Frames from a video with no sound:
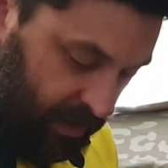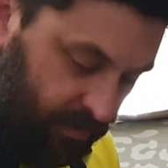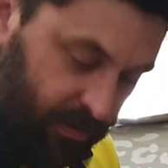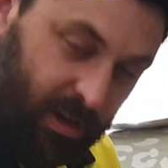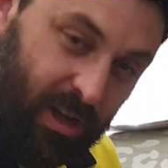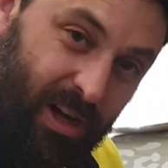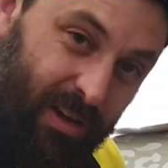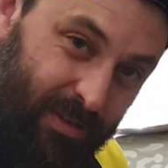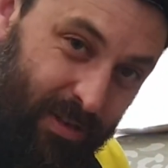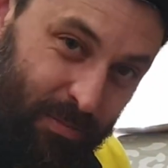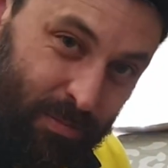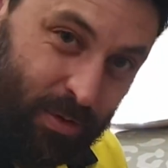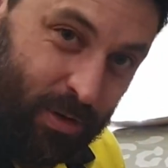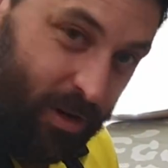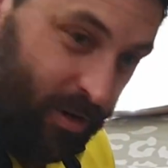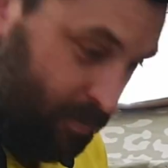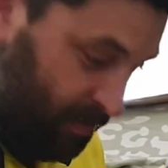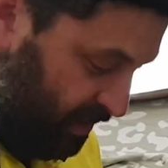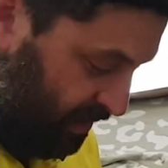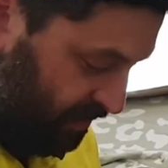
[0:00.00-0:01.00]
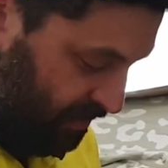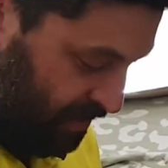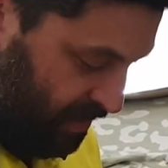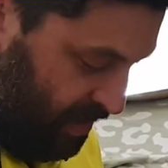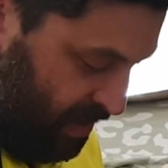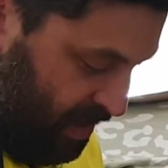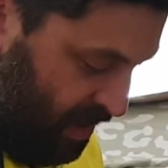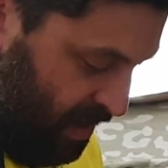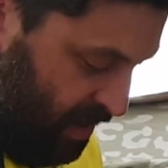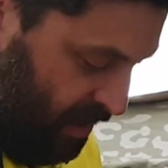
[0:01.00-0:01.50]
of life improvement.
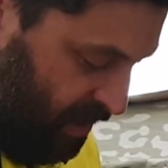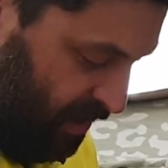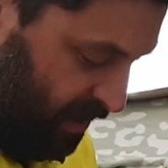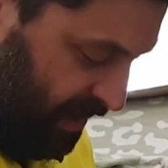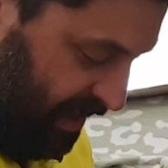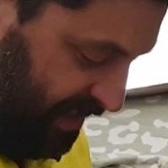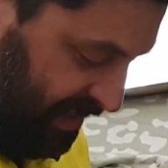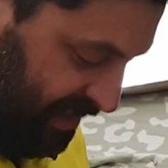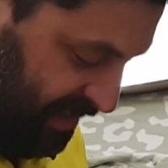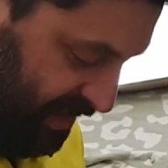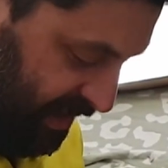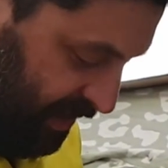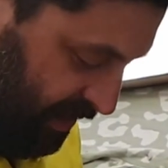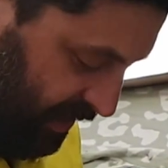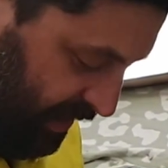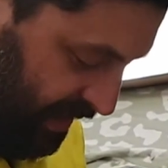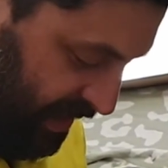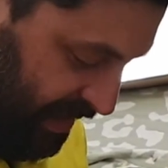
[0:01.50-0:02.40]
Not necessarily